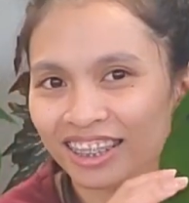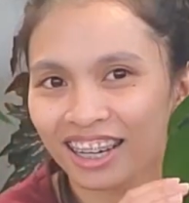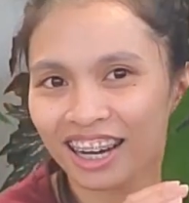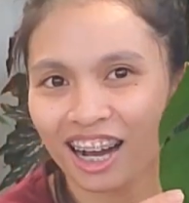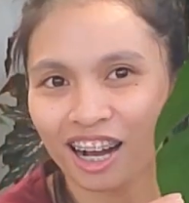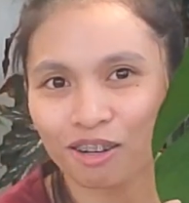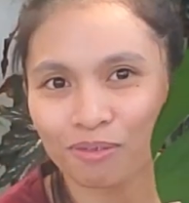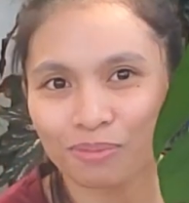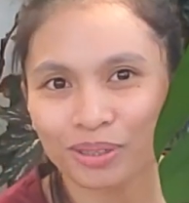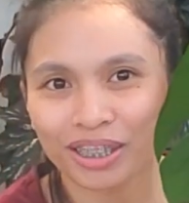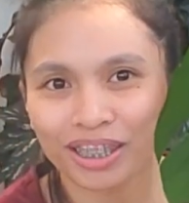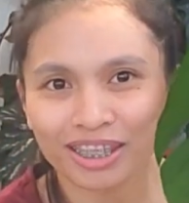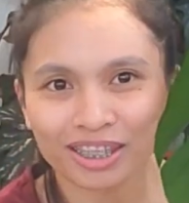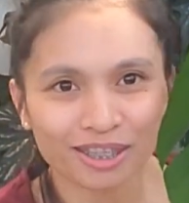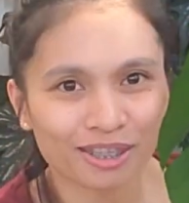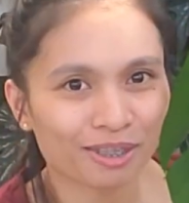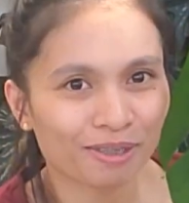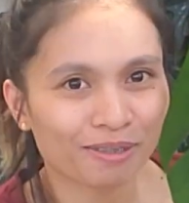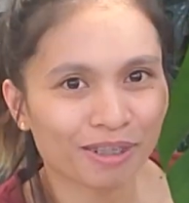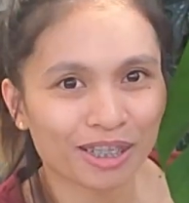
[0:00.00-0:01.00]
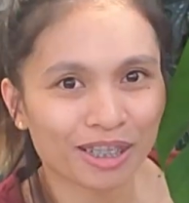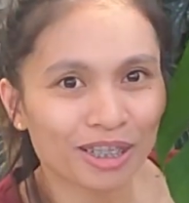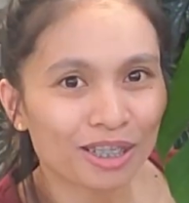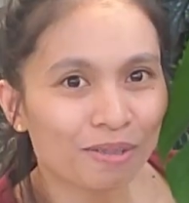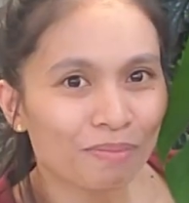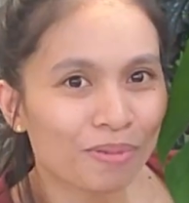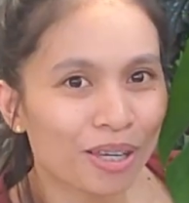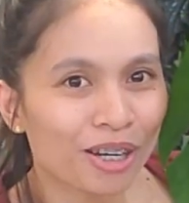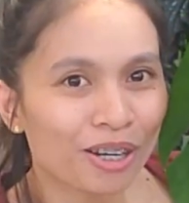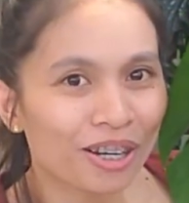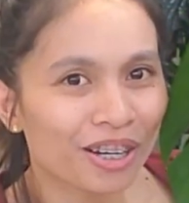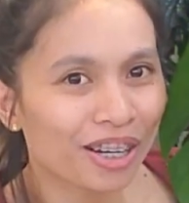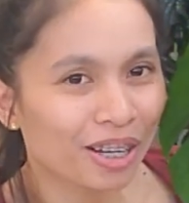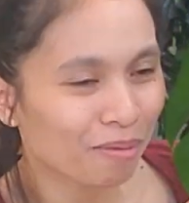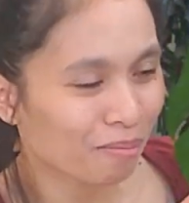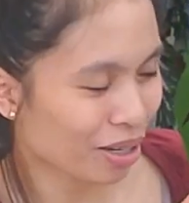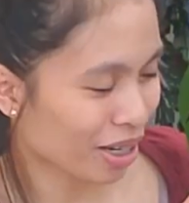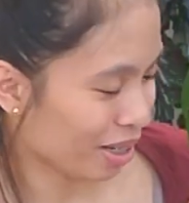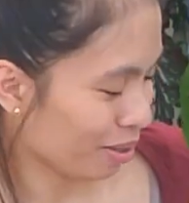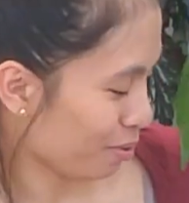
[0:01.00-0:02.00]
How big is this one? It's bigger than
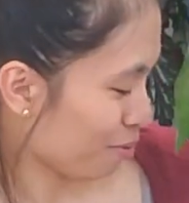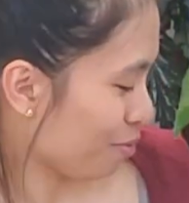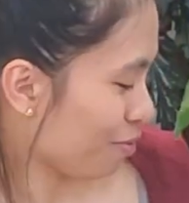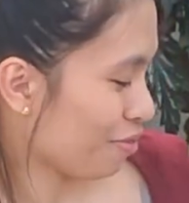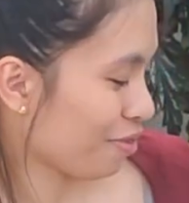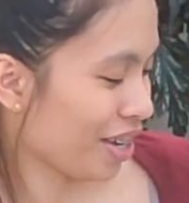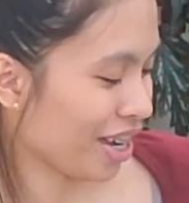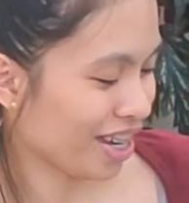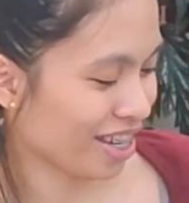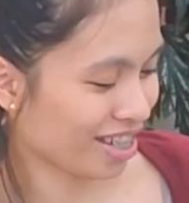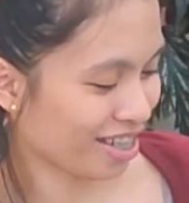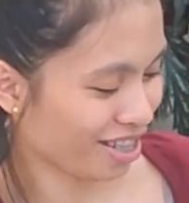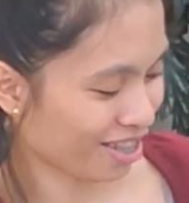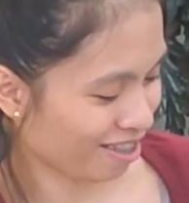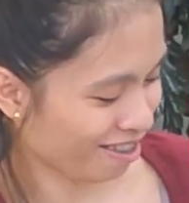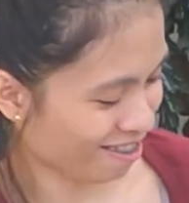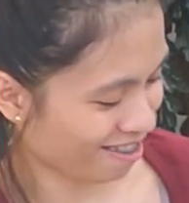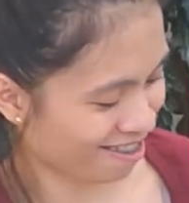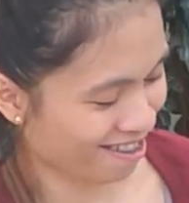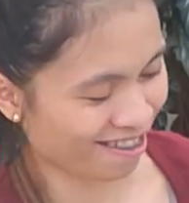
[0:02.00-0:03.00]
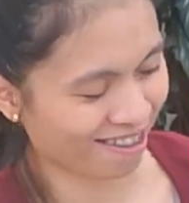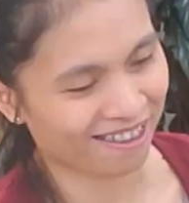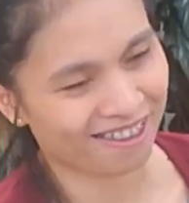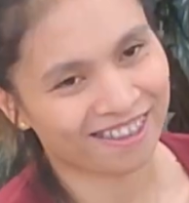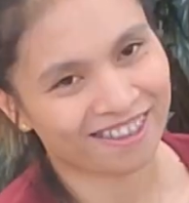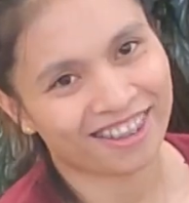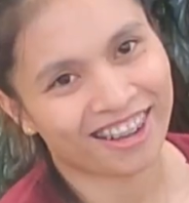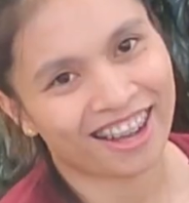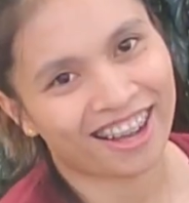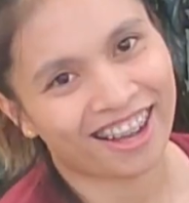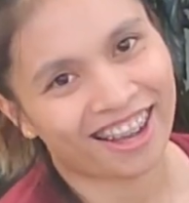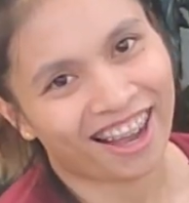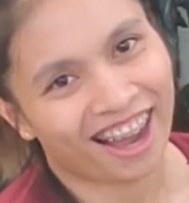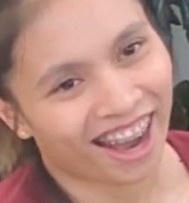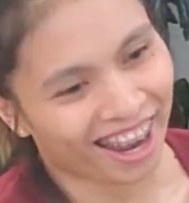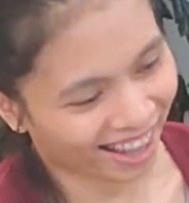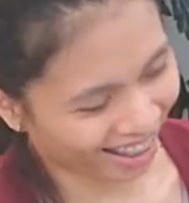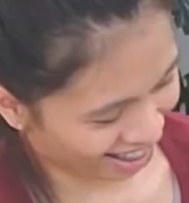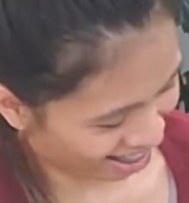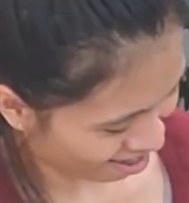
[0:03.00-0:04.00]
my face, so
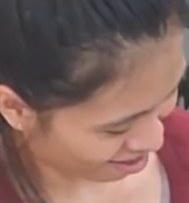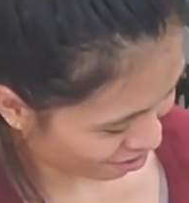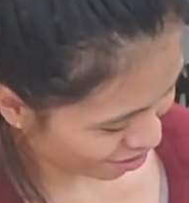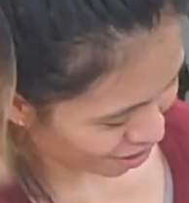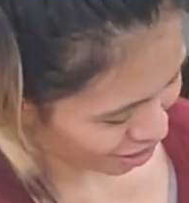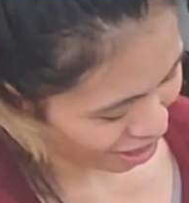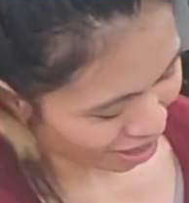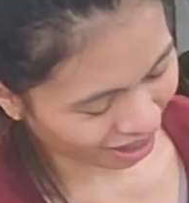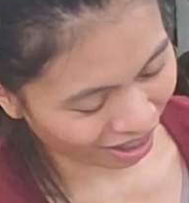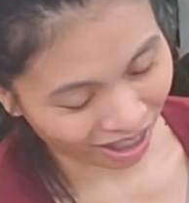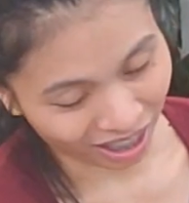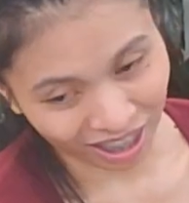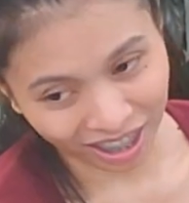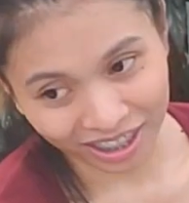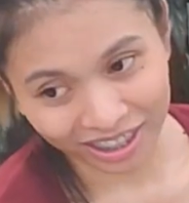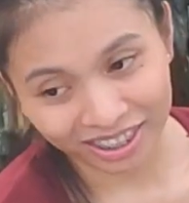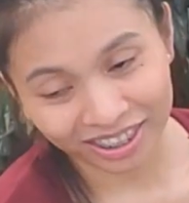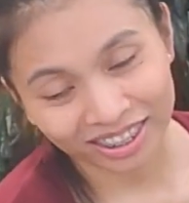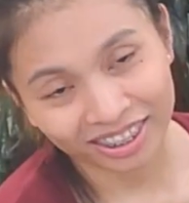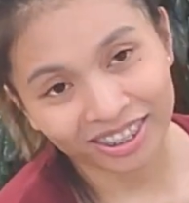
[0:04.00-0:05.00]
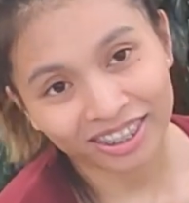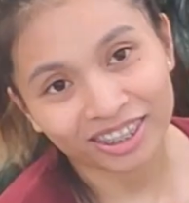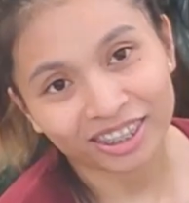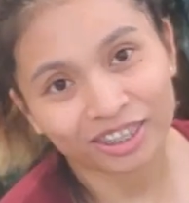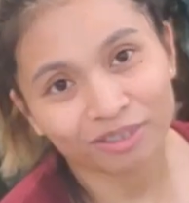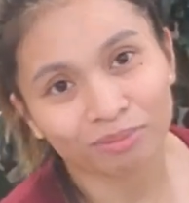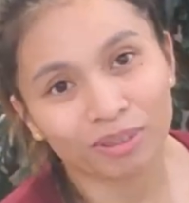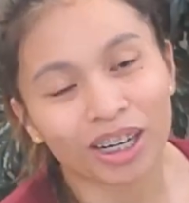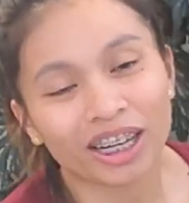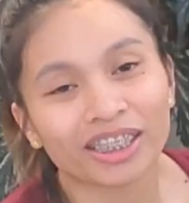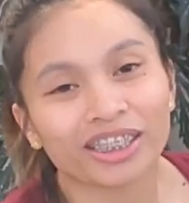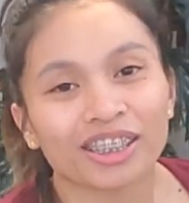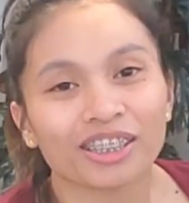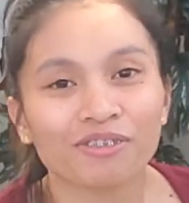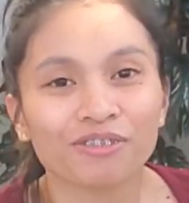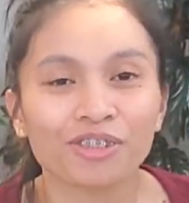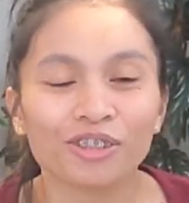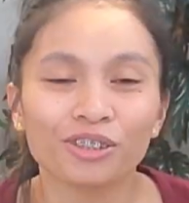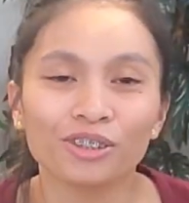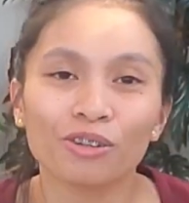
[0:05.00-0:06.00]
I love it a lot. But
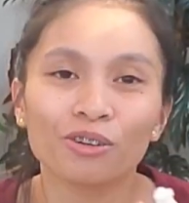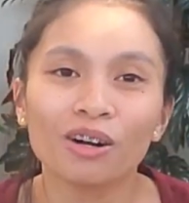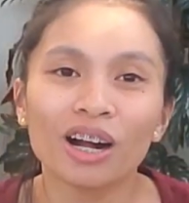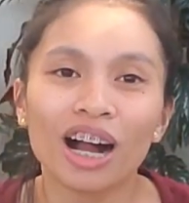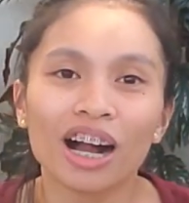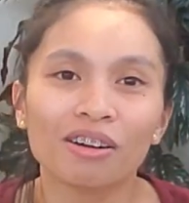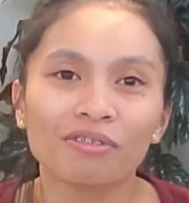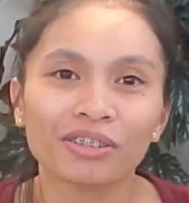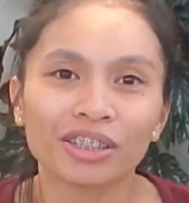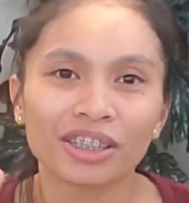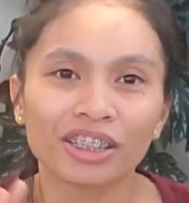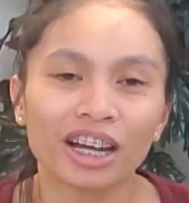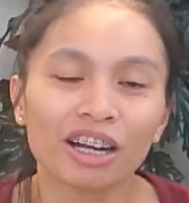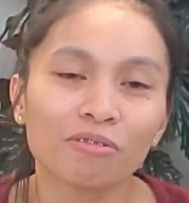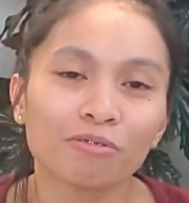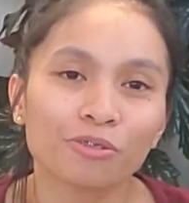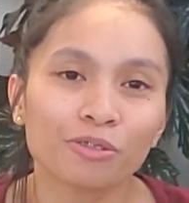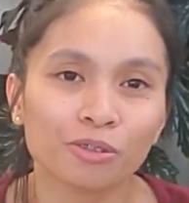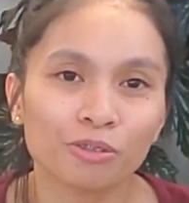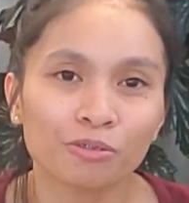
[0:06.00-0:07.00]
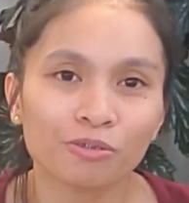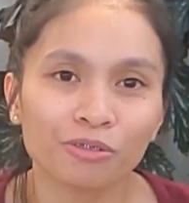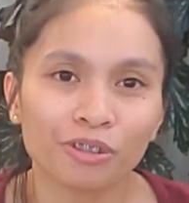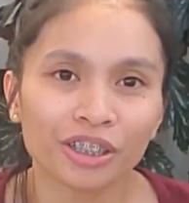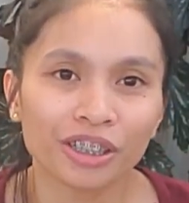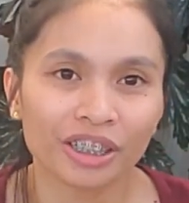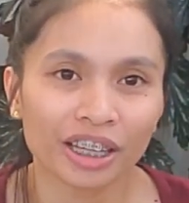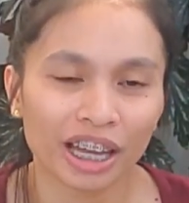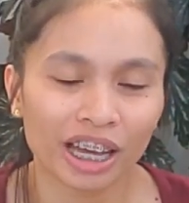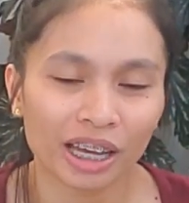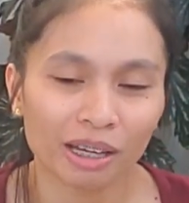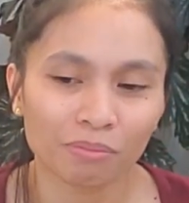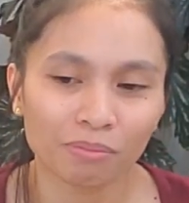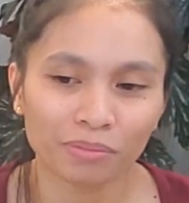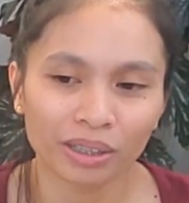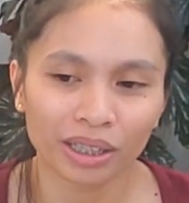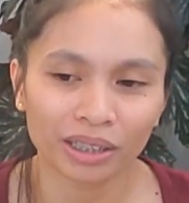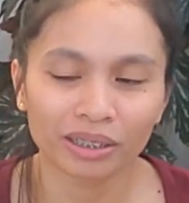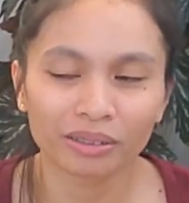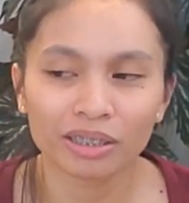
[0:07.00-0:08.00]
if you don't have enough room for them,
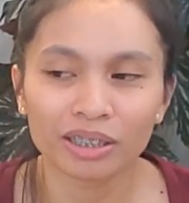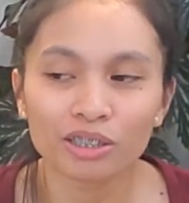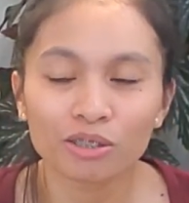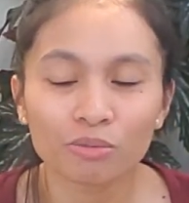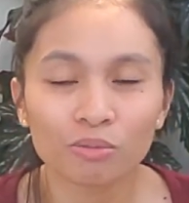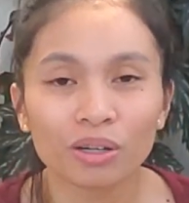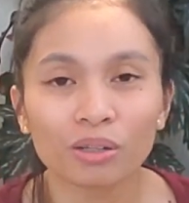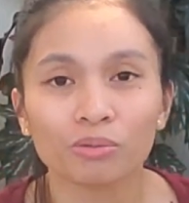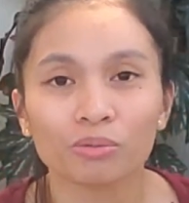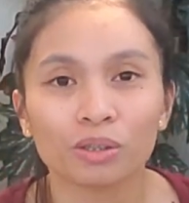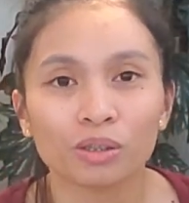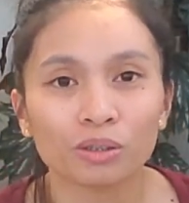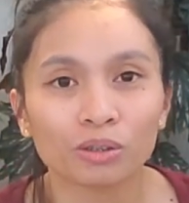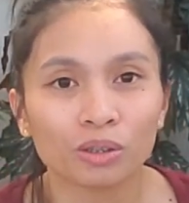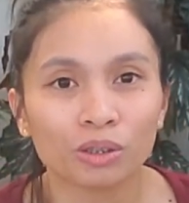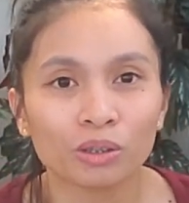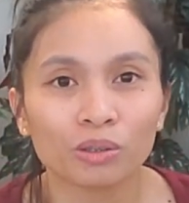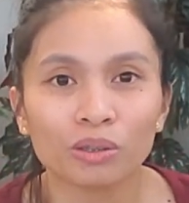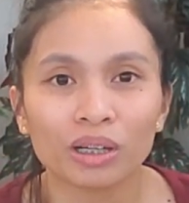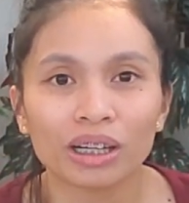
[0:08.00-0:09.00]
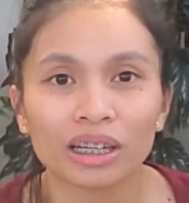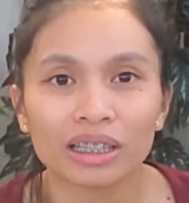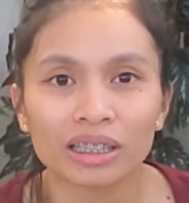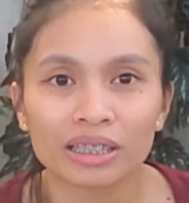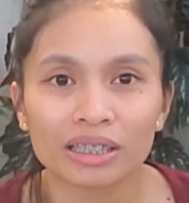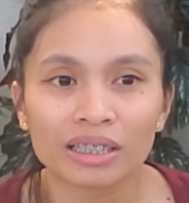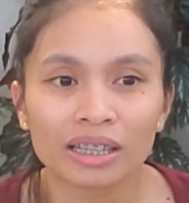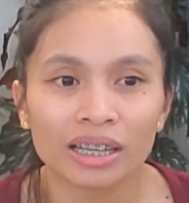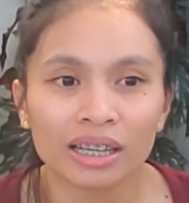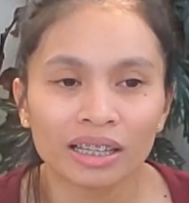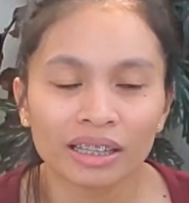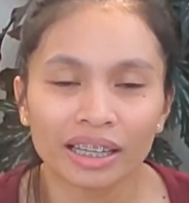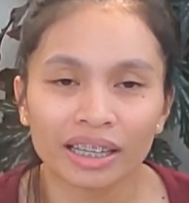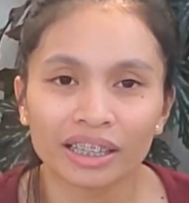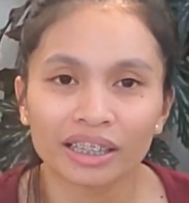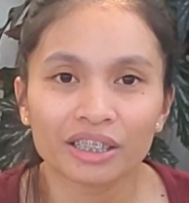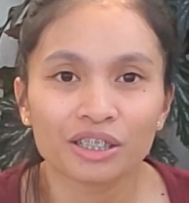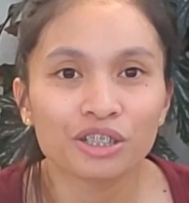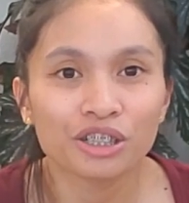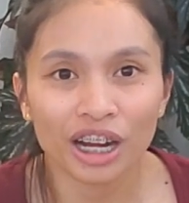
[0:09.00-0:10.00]
like this one will grow as
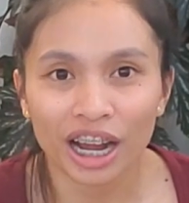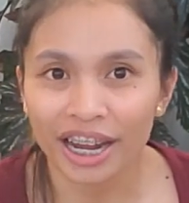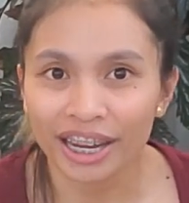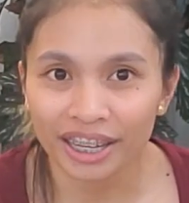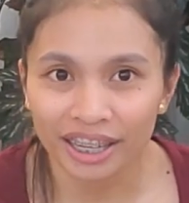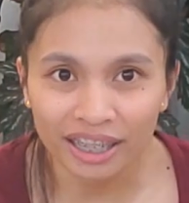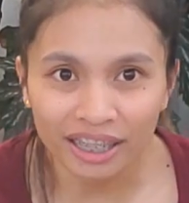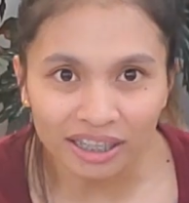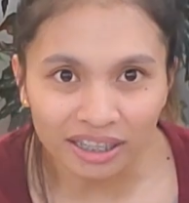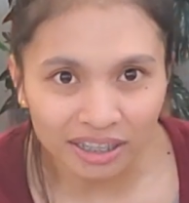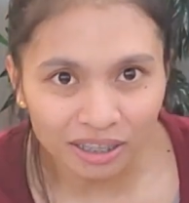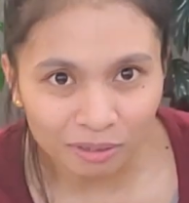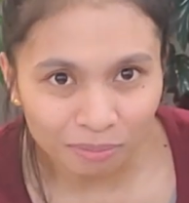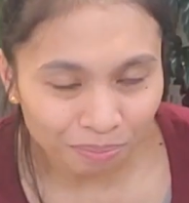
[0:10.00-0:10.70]
like giant.